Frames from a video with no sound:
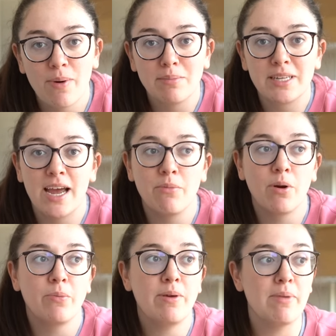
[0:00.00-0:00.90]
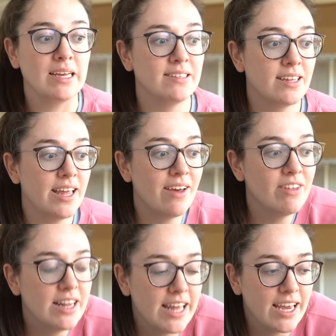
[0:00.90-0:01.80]
website, where we basically have
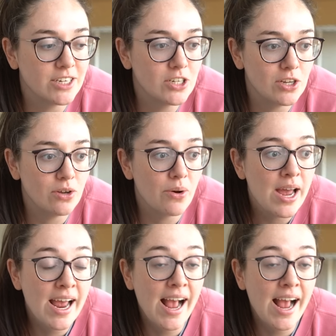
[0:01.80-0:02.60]
a link to